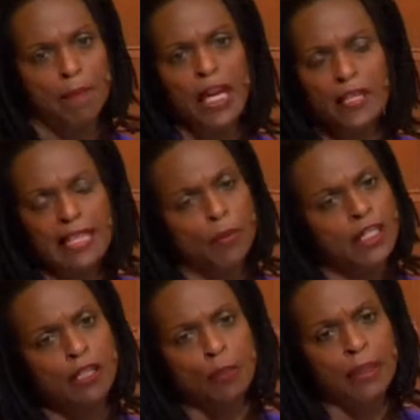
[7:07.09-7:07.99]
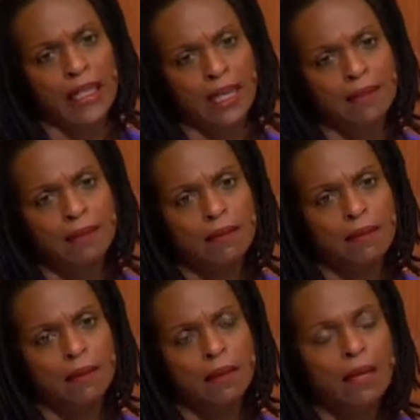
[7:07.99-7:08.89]
because they were disobedient.
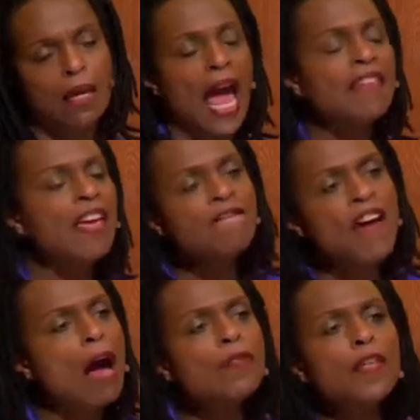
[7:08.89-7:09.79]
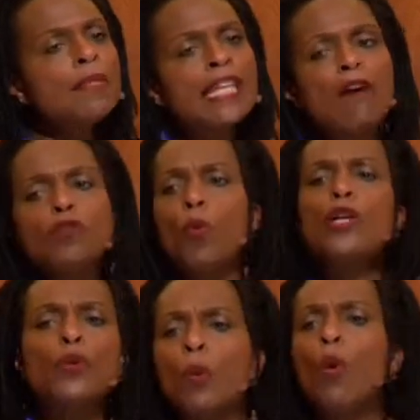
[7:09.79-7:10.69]
And they found themselves
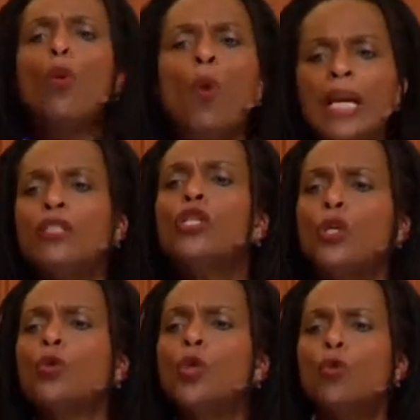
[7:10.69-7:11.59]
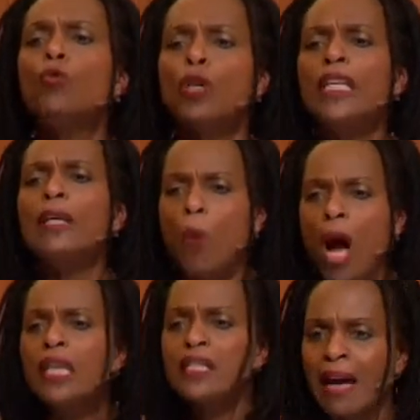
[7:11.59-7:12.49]
wondering, well, what do you really
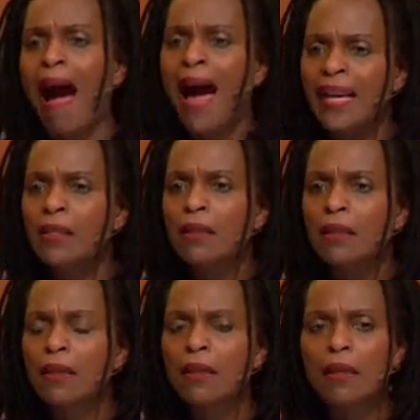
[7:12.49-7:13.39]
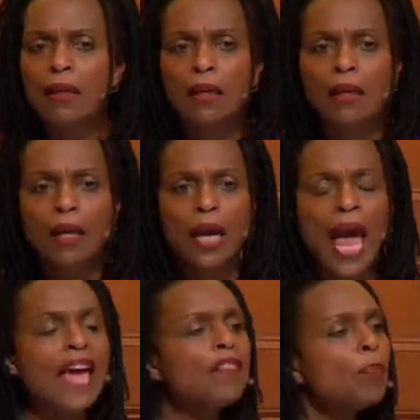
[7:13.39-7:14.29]
want, God?
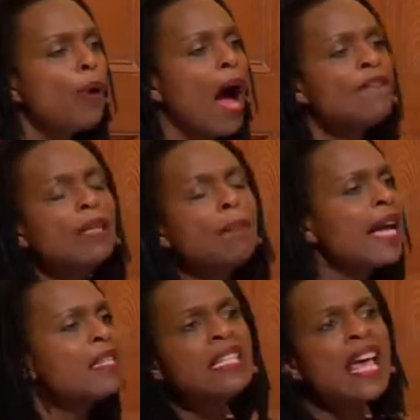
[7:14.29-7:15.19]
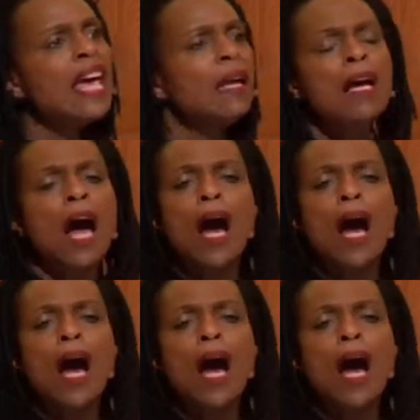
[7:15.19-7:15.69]
And the prophet Micah said,